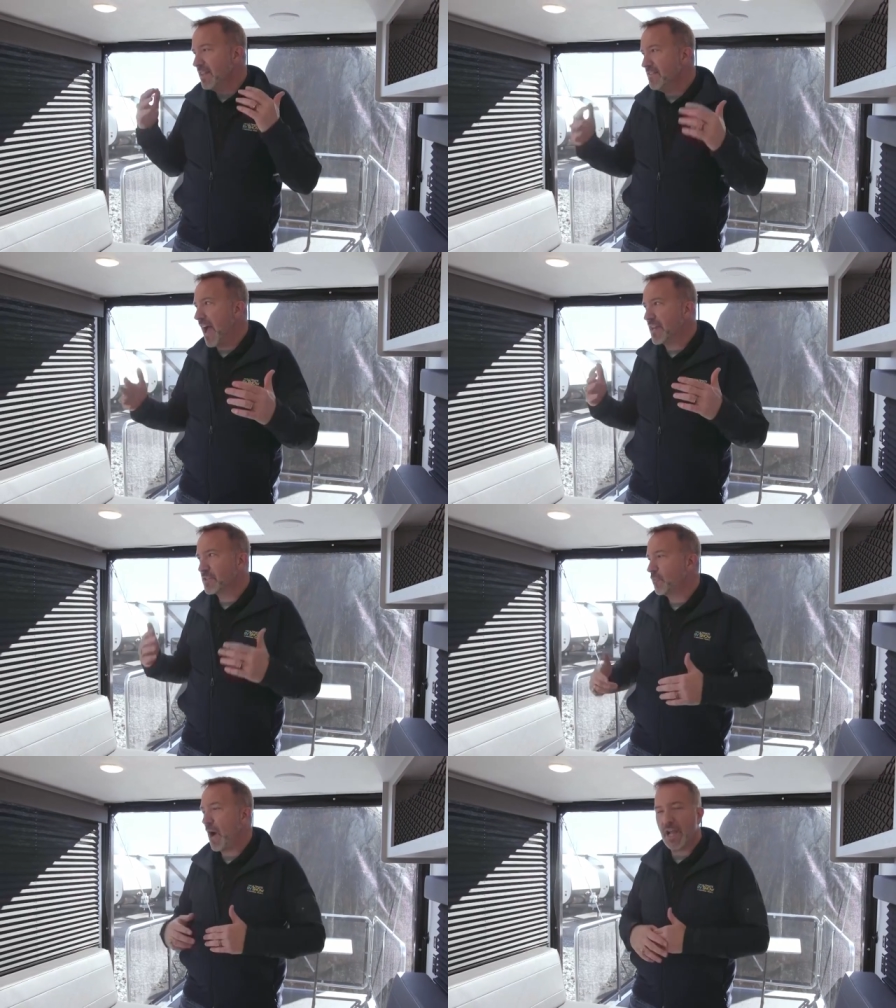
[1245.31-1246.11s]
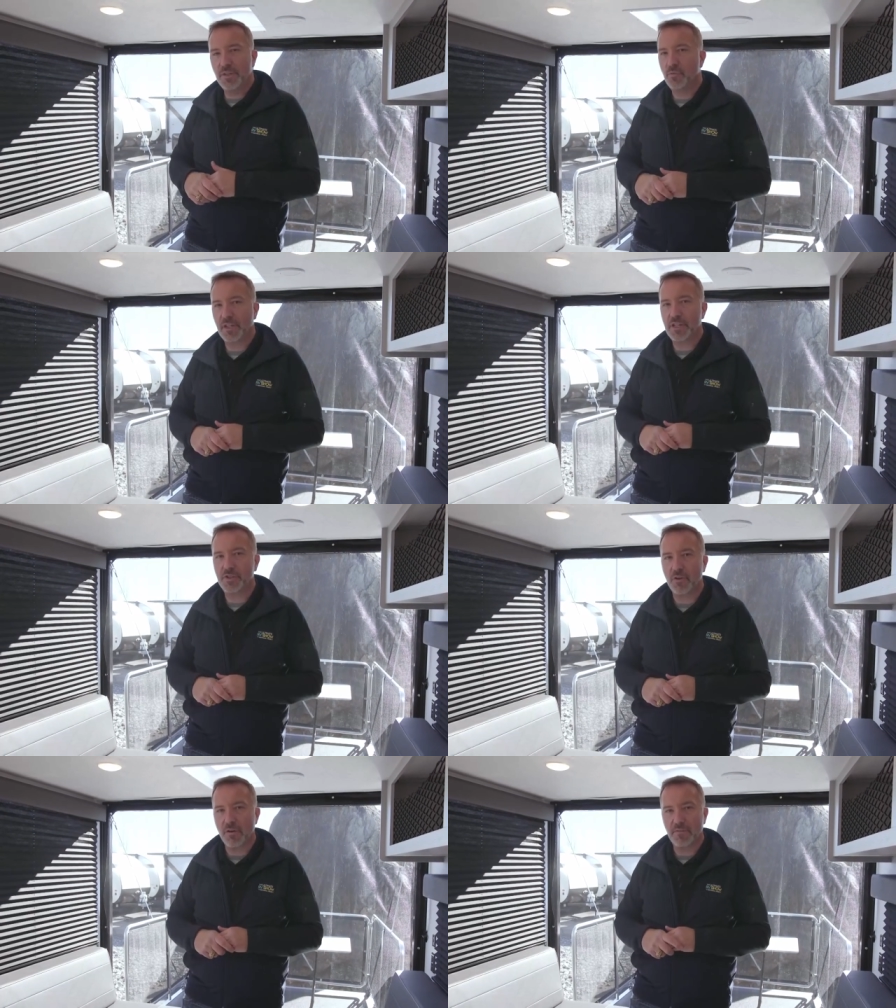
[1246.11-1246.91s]
That's why you want to get
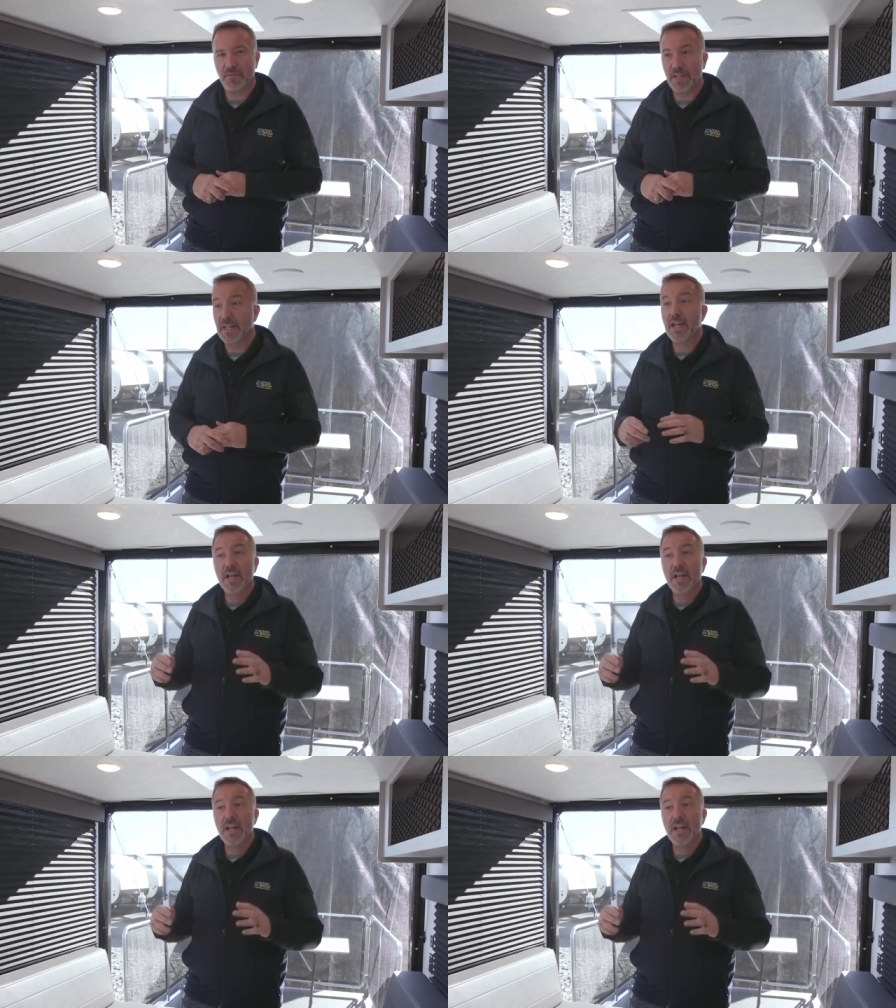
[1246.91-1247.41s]
your RV.